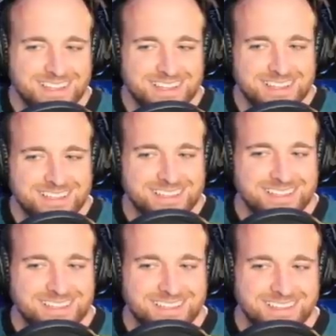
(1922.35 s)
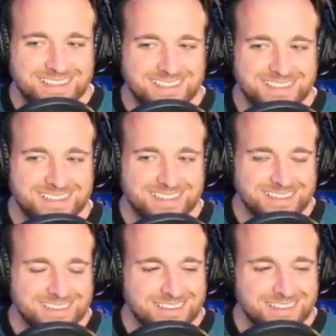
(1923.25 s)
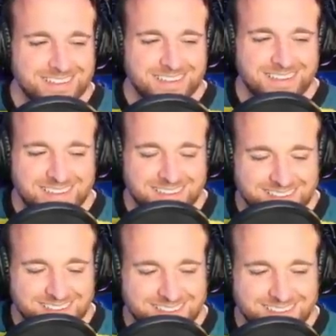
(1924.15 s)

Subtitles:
No words are spoken by the person on screen.